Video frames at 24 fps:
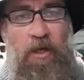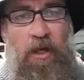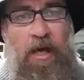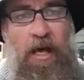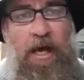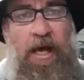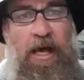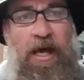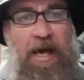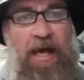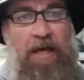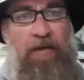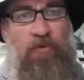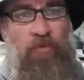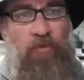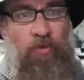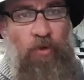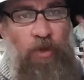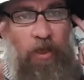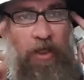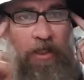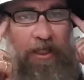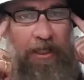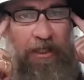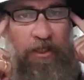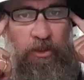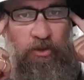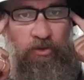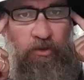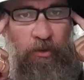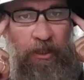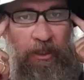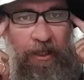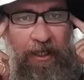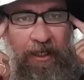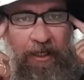And really
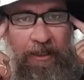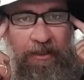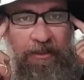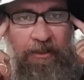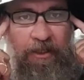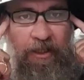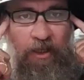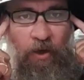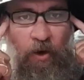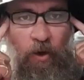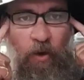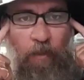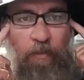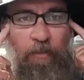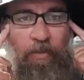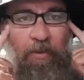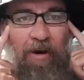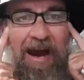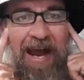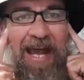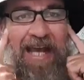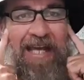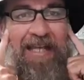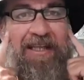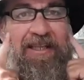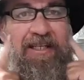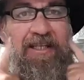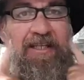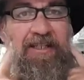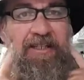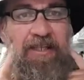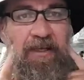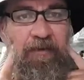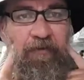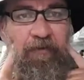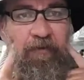drill it into your brain, the
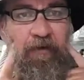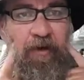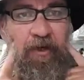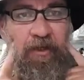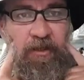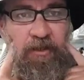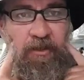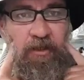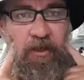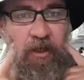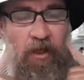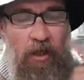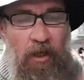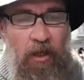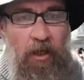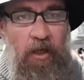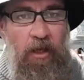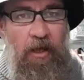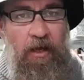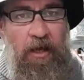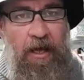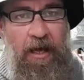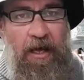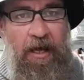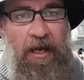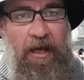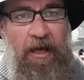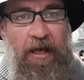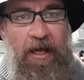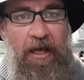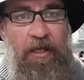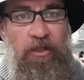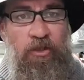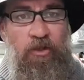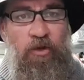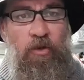difference.
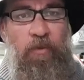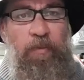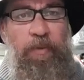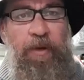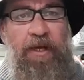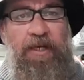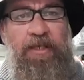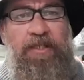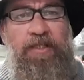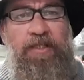And you'll be